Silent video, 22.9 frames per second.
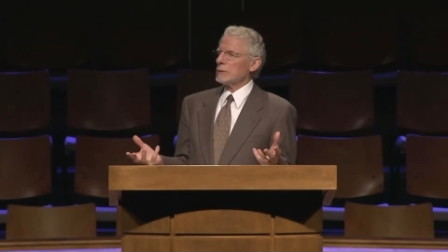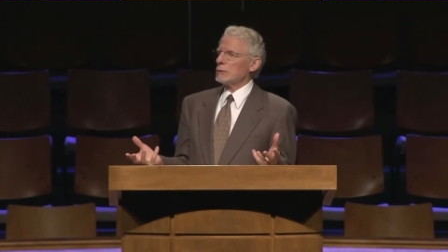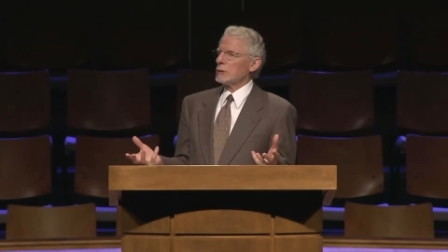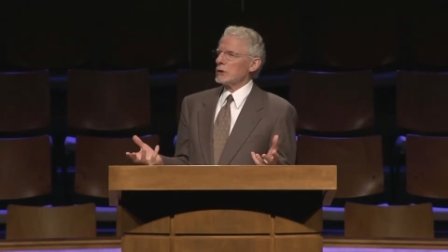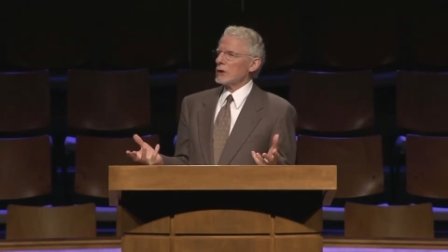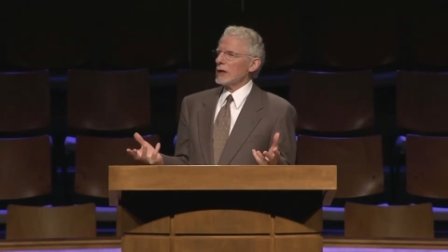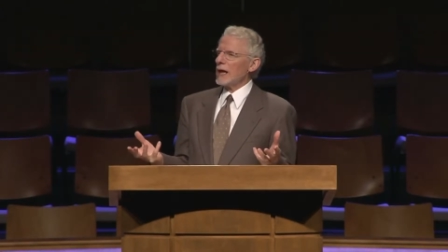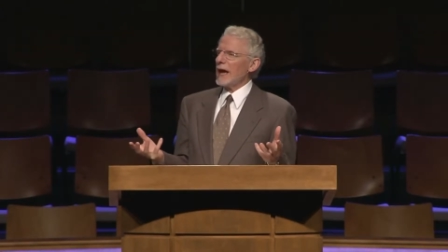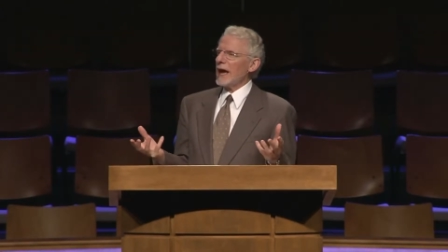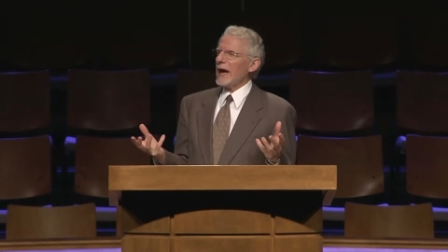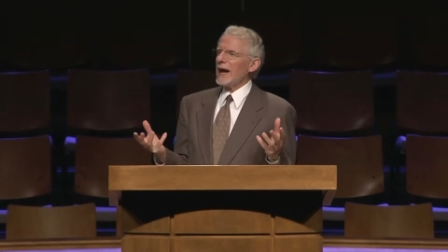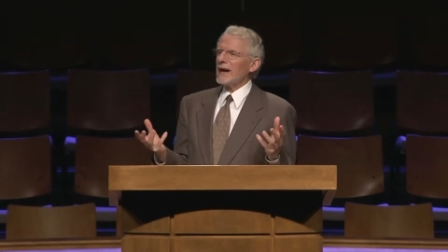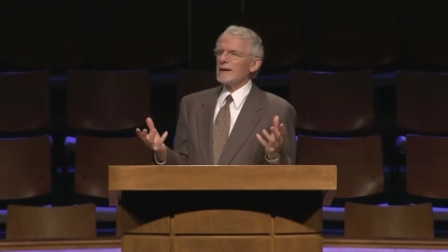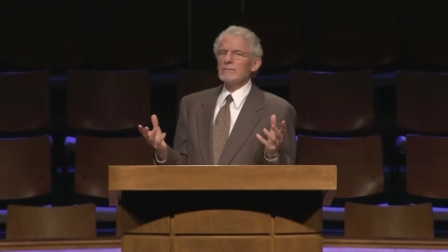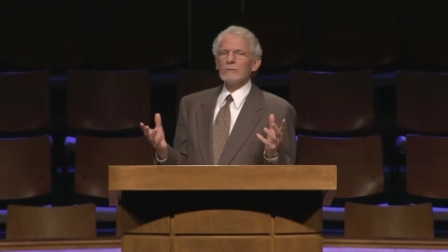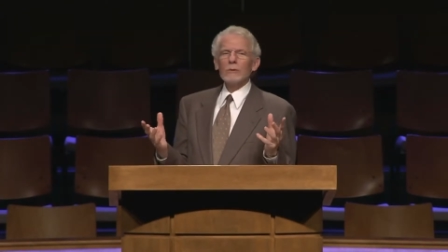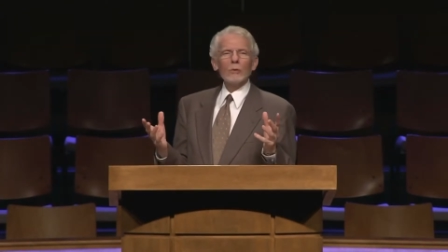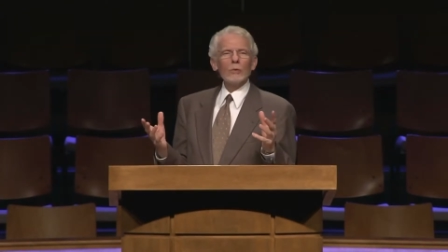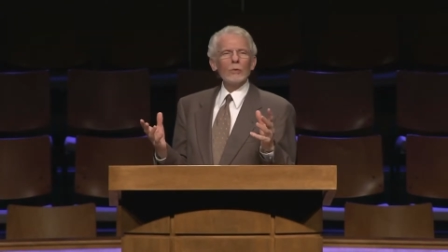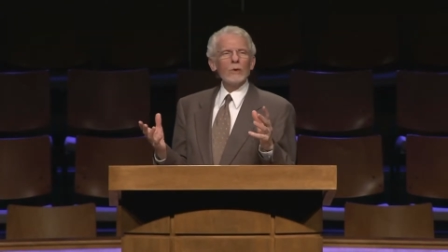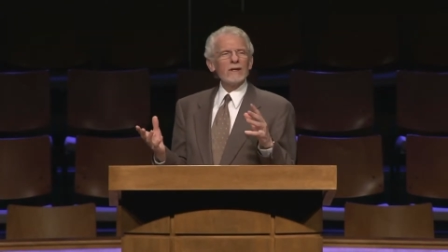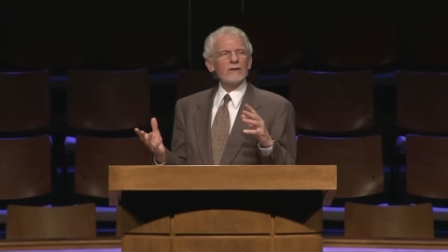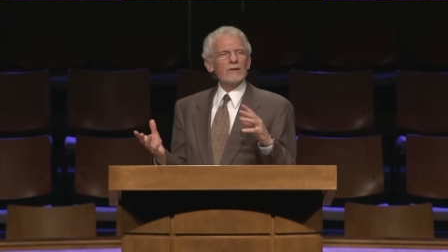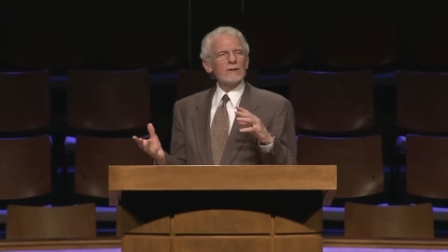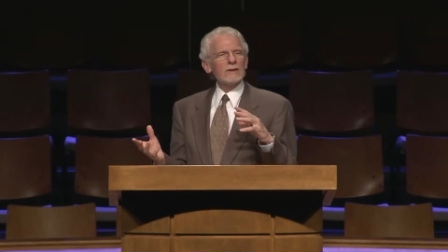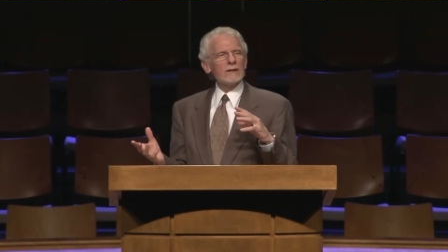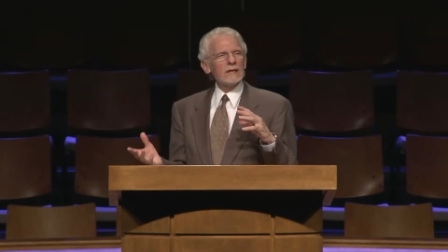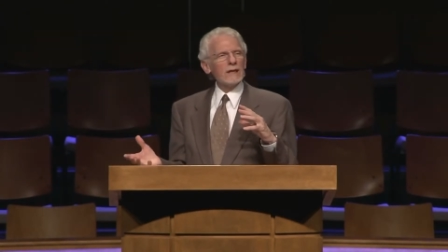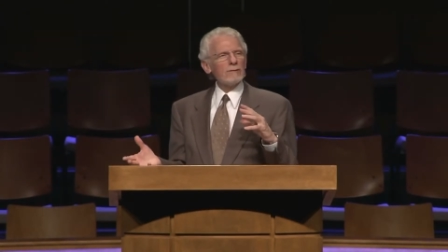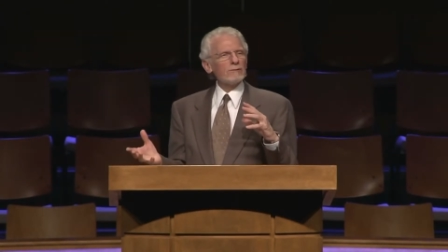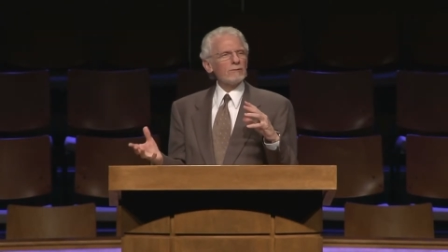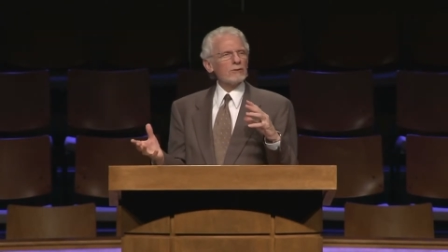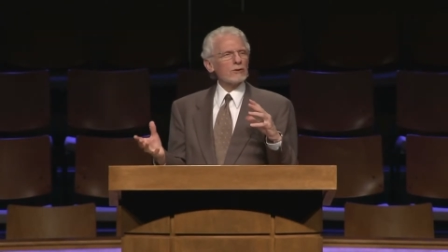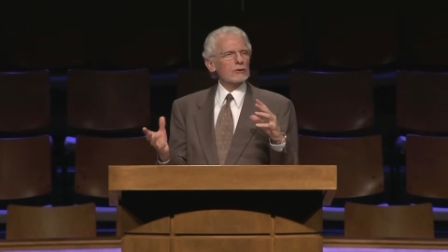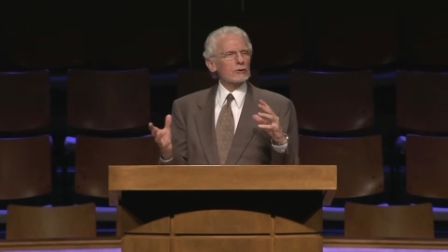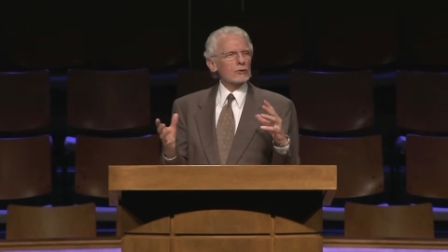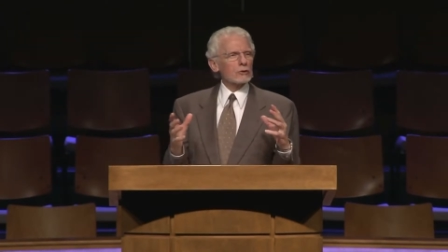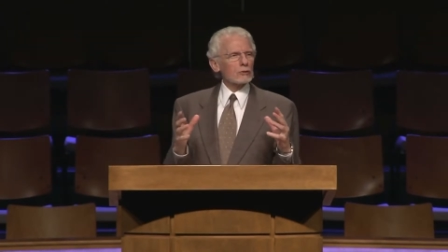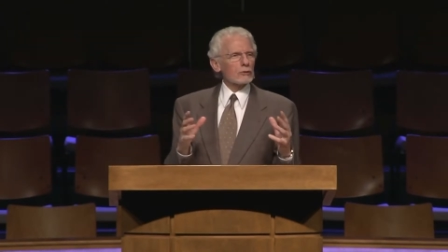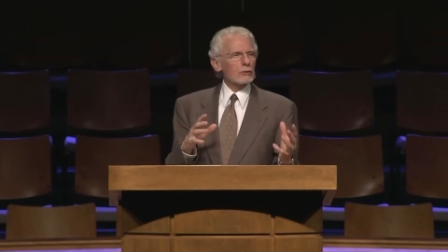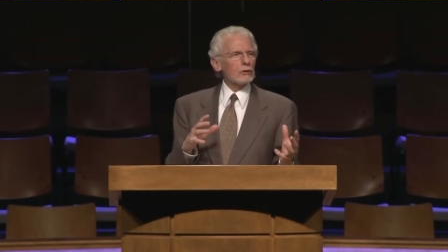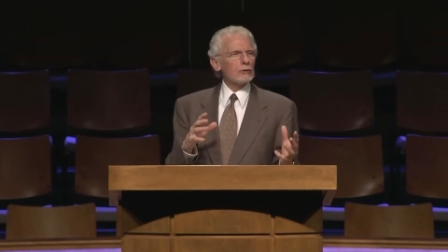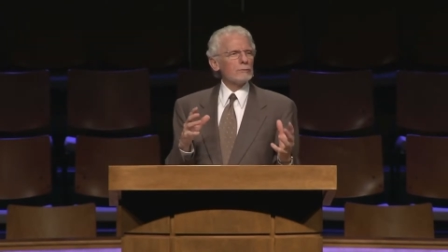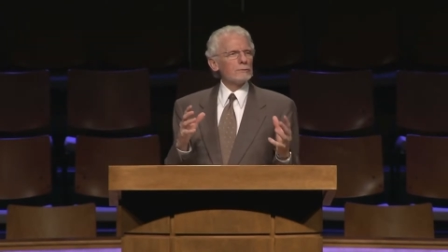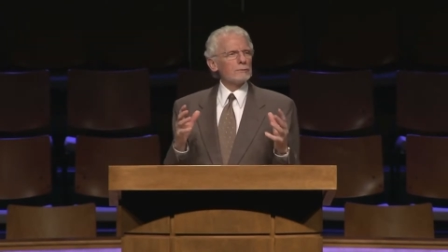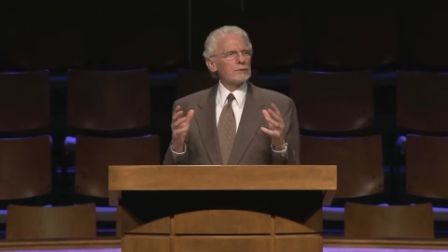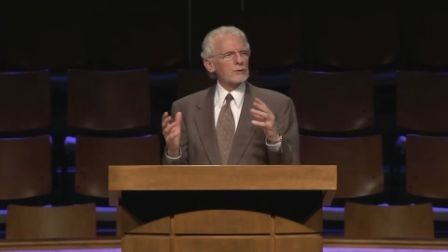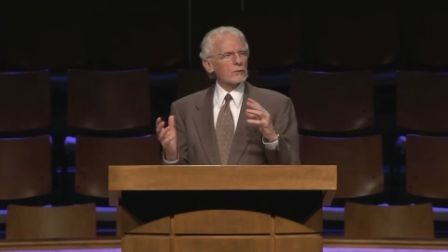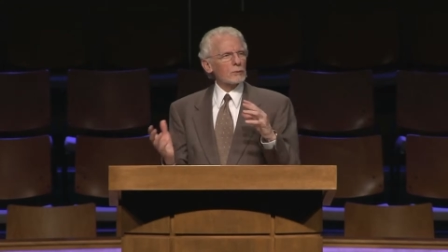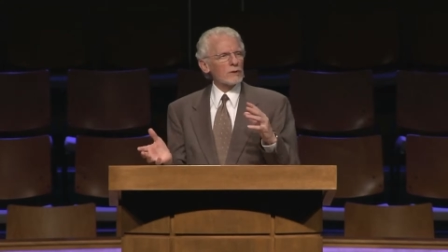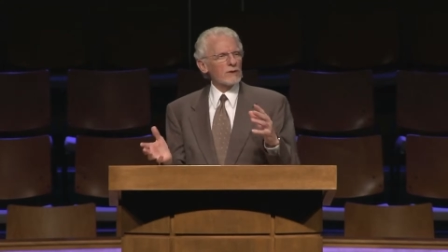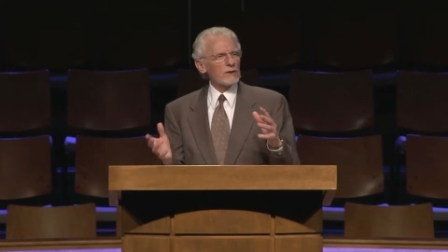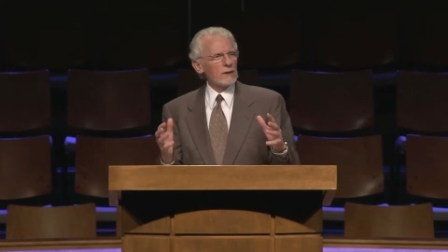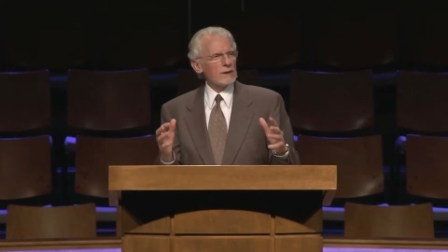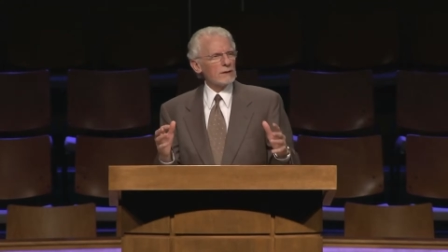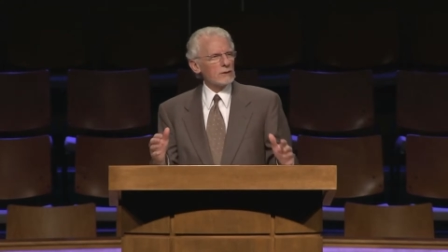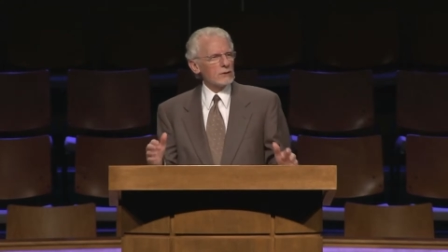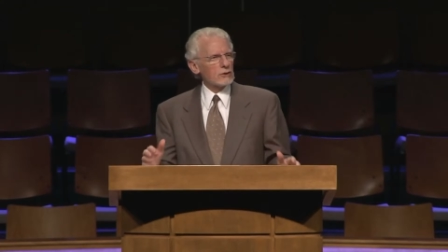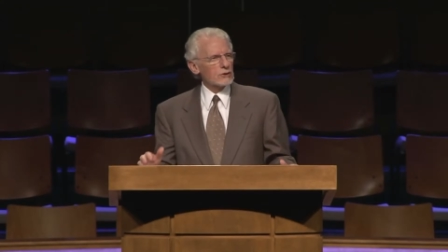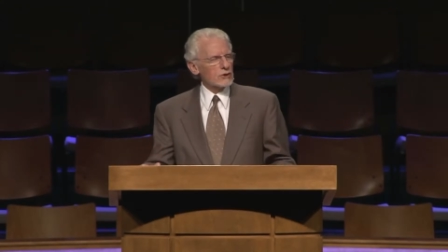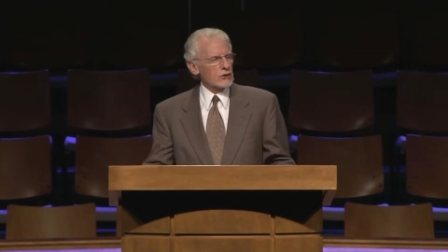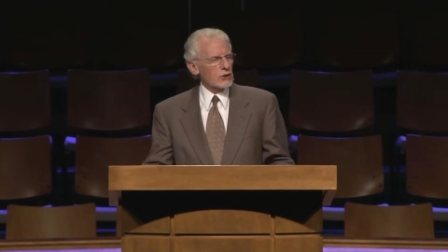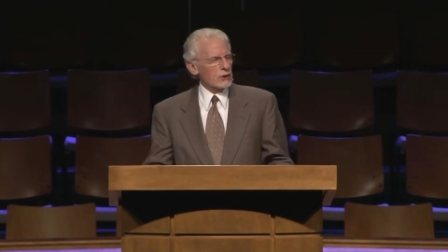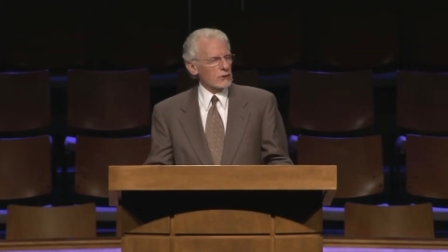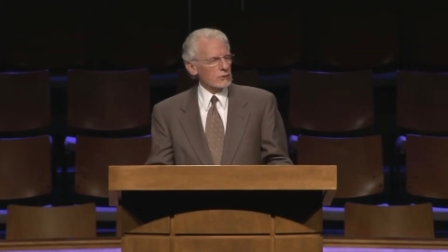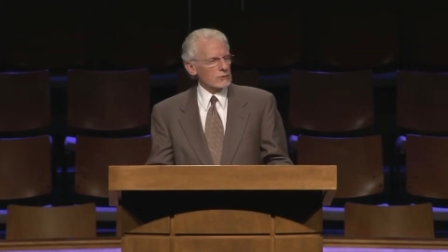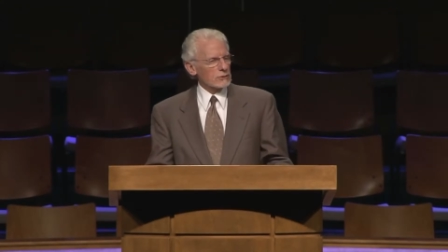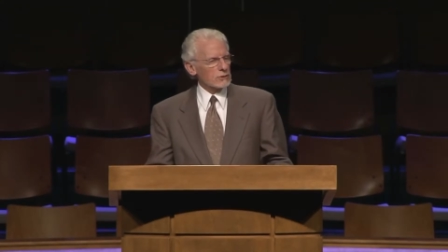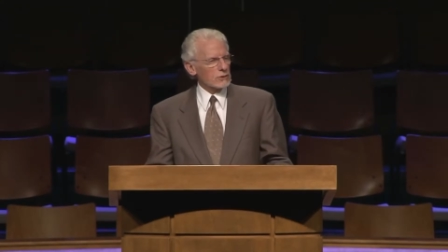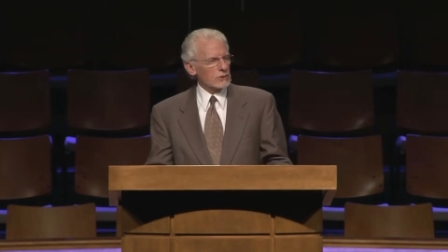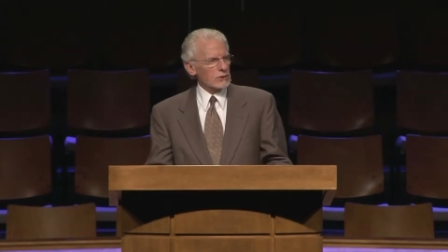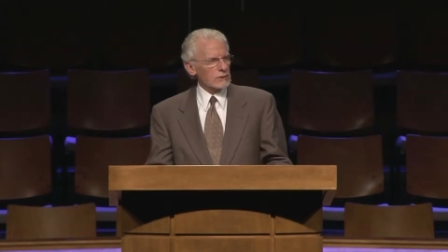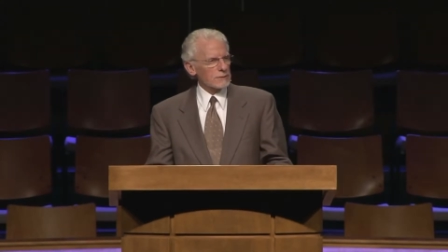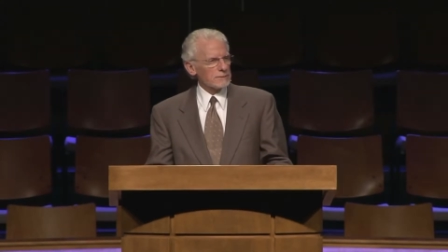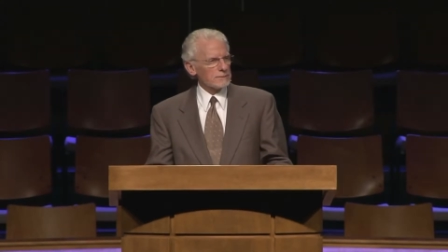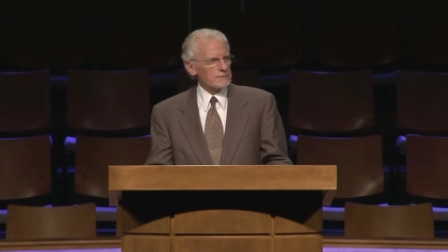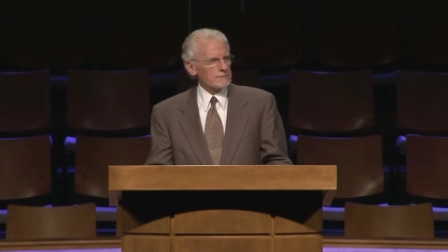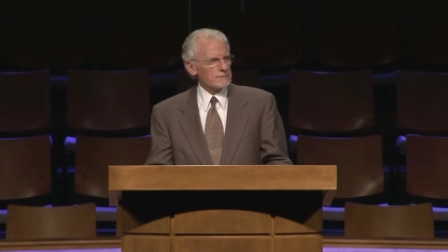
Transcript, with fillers: will have with different groups within the church.